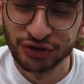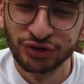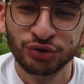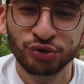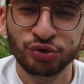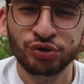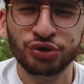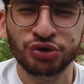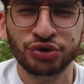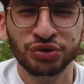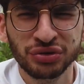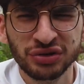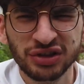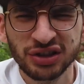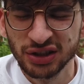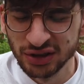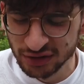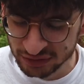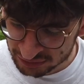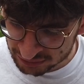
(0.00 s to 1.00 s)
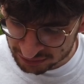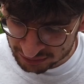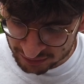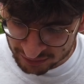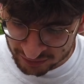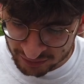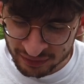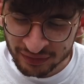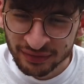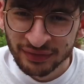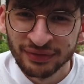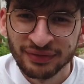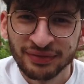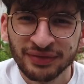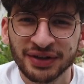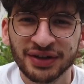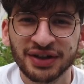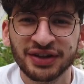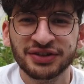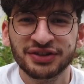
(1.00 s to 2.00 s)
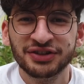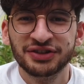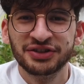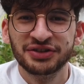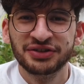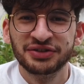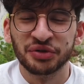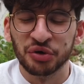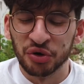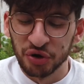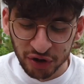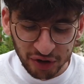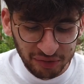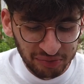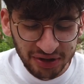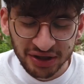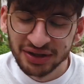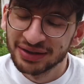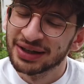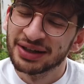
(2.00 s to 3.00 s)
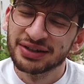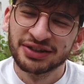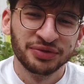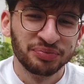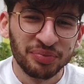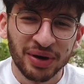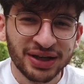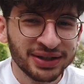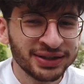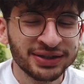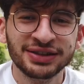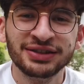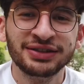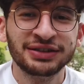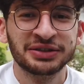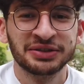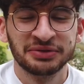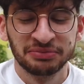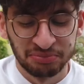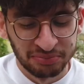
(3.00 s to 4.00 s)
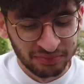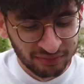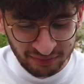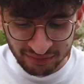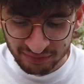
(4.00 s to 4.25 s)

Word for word: It's juicy. It's herby. It has spices.